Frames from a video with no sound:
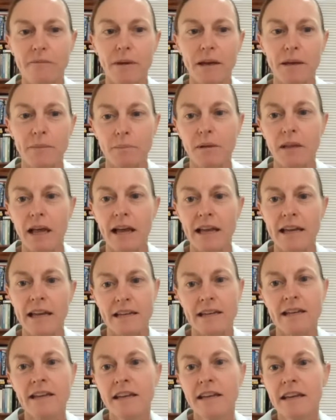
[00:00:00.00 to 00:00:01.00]
been playing
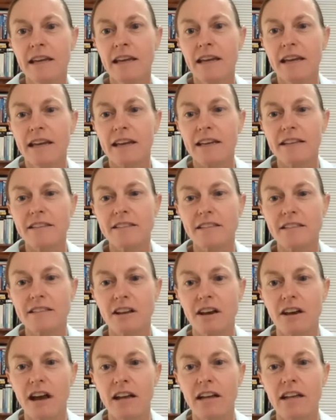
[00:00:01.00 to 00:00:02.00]
in
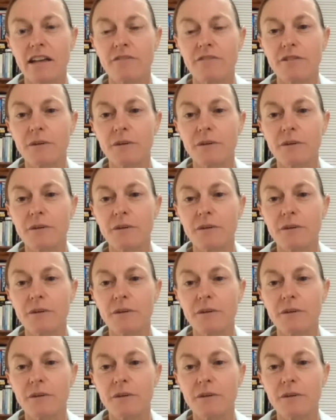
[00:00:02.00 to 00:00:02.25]
society.